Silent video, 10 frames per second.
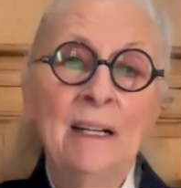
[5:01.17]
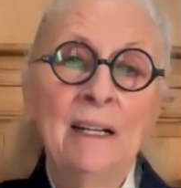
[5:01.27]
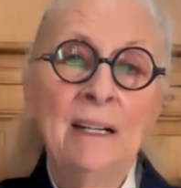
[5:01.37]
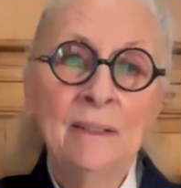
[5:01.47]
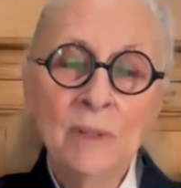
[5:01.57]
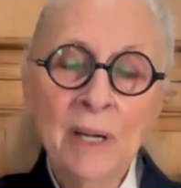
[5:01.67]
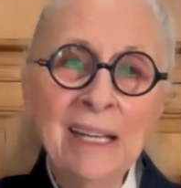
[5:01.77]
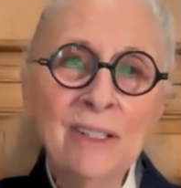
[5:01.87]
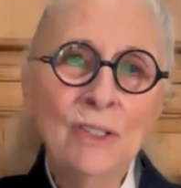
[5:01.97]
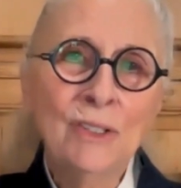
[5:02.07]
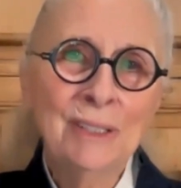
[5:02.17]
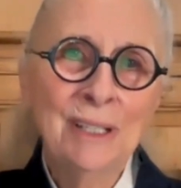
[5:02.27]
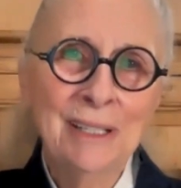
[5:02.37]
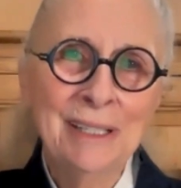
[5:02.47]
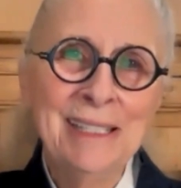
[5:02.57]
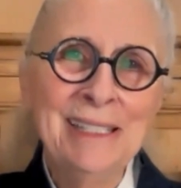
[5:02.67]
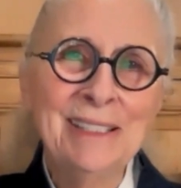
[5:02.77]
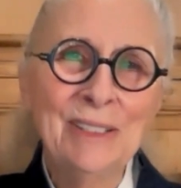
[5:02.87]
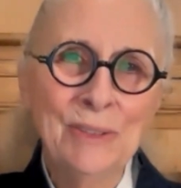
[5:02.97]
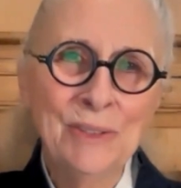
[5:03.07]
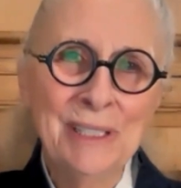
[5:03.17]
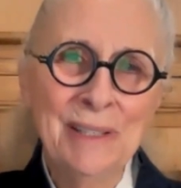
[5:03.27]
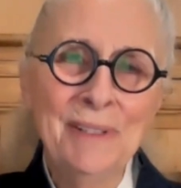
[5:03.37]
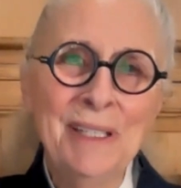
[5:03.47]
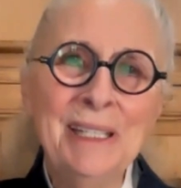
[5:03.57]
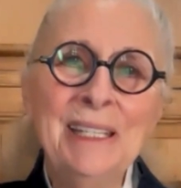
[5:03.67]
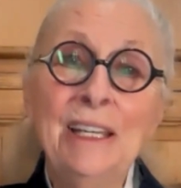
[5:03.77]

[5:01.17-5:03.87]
of radical inclusivity,